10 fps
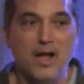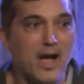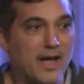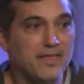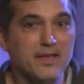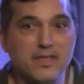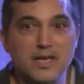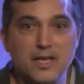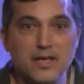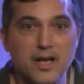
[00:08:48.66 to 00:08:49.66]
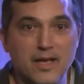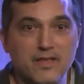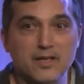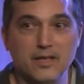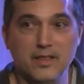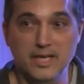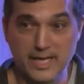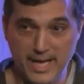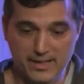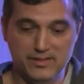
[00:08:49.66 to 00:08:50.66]
I think the
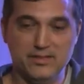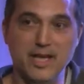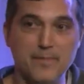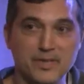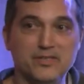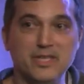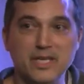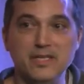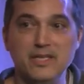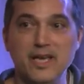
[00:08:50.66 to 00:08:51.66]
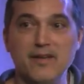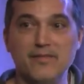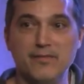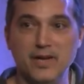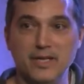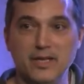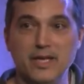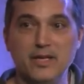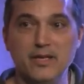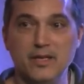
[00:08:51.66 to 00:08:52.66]
next step is the ETF
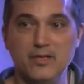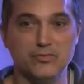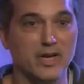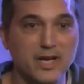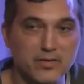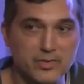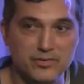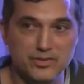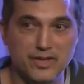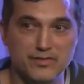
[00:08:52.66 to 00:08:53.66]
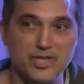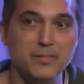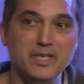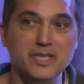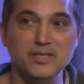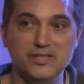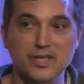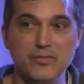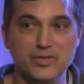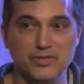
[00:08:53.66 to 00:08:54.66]
regulated, because right now you just have
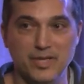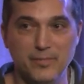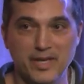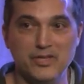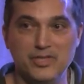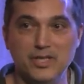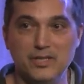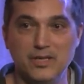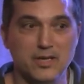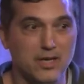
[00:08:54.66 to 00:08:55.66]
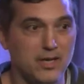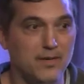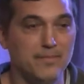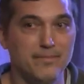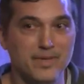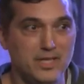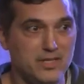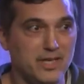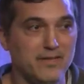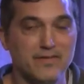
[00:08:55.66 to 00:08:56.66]
GBTC, which is a pink sheet
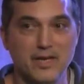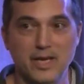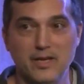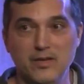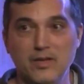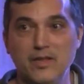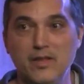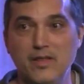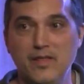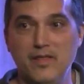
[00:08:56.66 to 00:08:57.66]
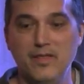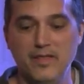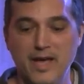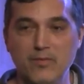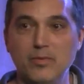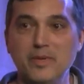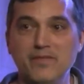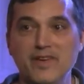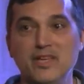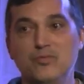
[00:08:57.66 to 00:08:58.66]
ETF, and that will be
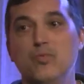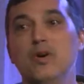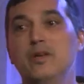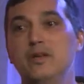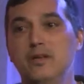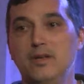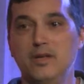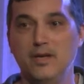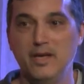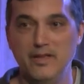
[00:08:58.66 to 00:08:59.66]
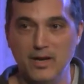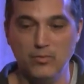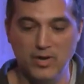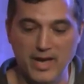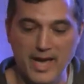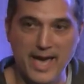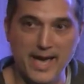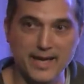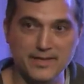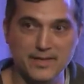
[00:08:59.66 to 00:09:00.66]
phase 1, and that will
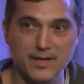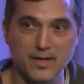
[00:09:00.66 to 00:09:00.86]
add,